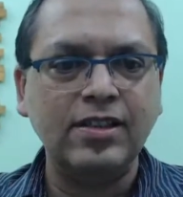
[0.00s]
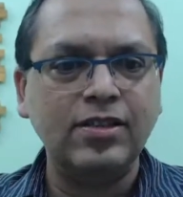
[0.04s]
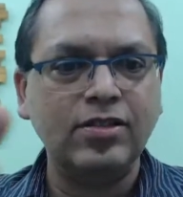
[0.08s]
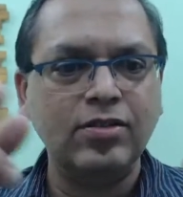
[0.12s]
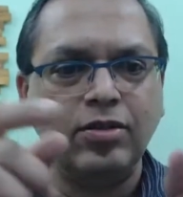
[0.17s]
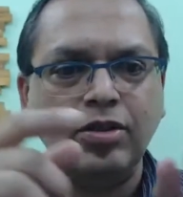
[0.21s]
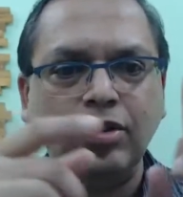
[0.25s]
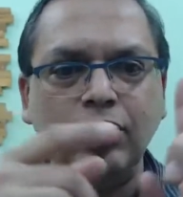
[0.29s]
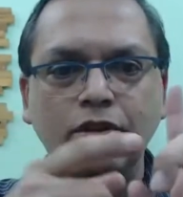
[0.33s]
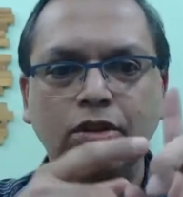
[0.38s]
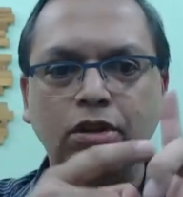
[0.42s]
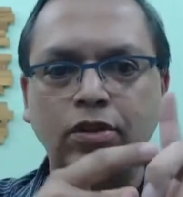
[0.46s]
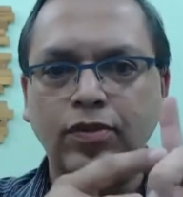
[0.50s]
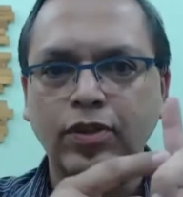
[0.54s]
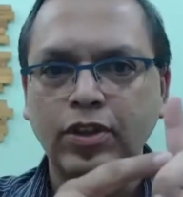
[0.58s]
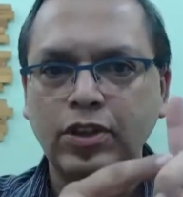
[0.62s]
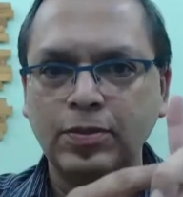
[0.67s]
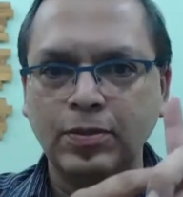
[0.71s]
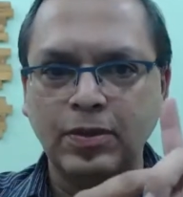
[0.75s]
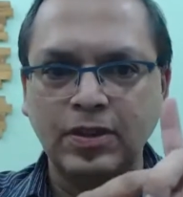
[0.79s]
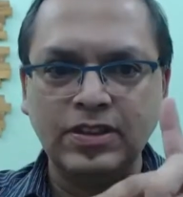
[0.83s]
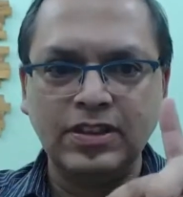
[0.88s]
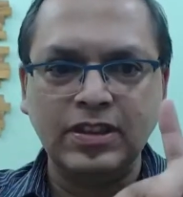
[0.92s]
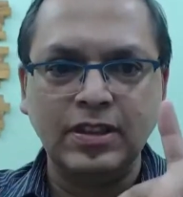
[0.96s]
So you go for
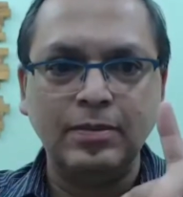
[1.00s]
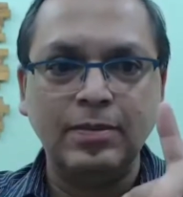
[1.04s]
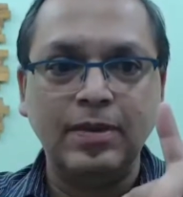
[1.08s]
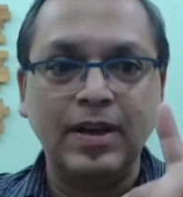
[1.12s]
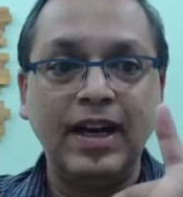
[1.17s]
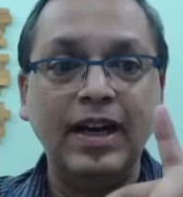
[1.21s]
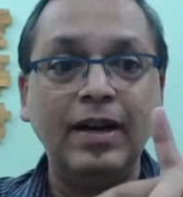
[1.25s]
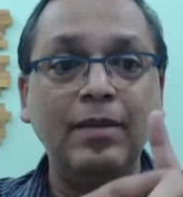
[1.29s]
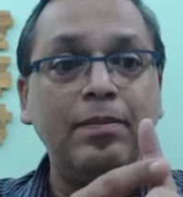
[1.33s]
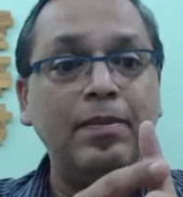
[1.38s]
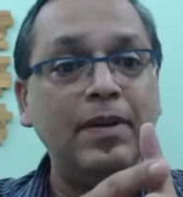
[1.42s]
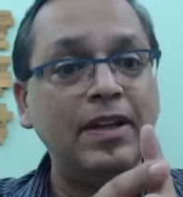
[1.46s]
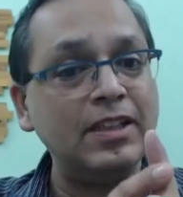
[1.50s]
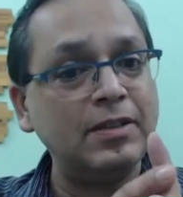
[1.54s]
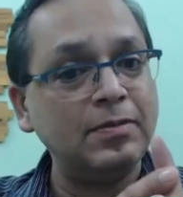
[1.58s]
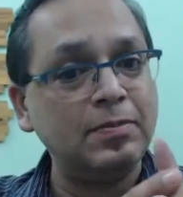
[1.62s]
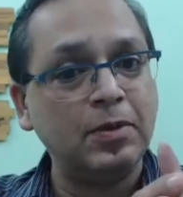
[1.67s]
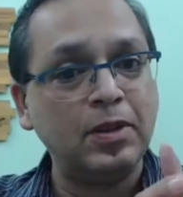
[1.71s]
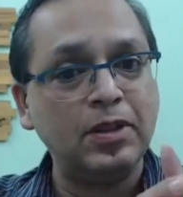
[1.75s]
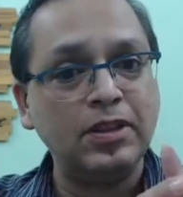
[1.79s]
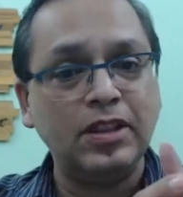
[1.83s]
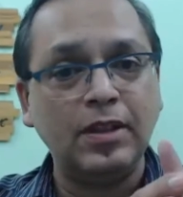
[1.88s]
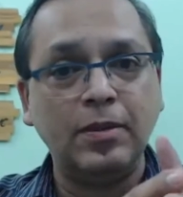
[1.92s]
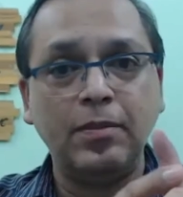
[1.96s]
sponsored brand plus
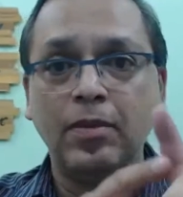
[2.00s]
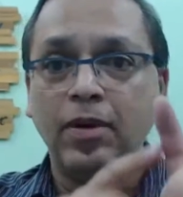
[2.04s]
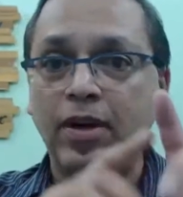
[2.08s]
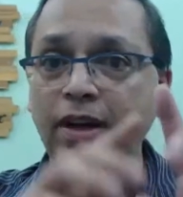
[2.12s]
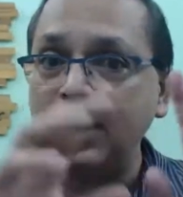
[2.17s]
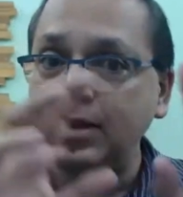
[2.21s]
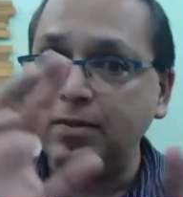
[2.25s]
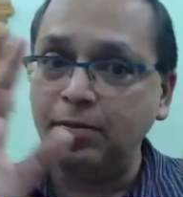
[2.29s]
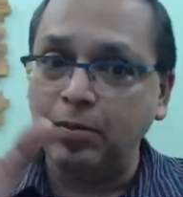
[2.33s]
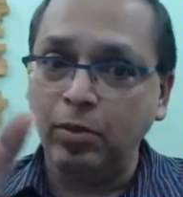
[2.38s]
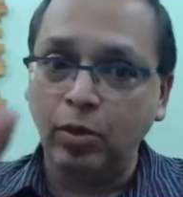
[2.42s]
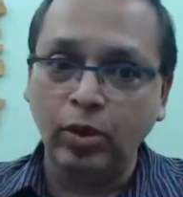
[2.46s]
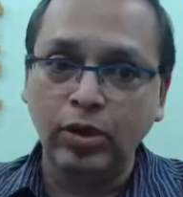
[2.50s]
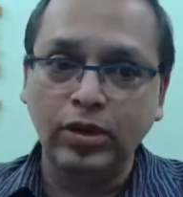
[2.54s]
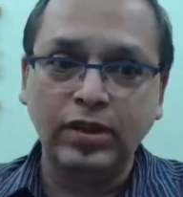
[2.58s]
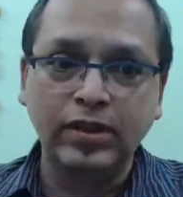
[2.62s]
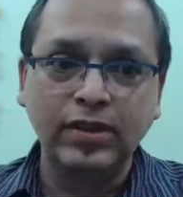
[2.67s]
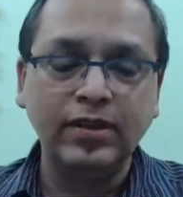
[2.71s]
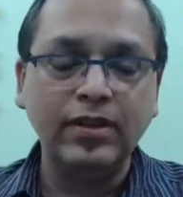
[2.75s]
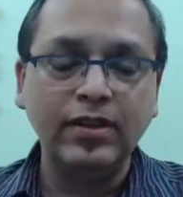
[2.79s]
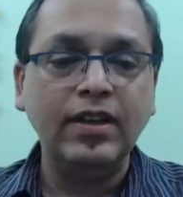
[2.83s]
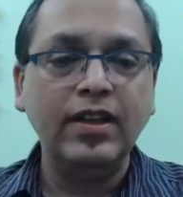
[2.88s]
sponsored product both.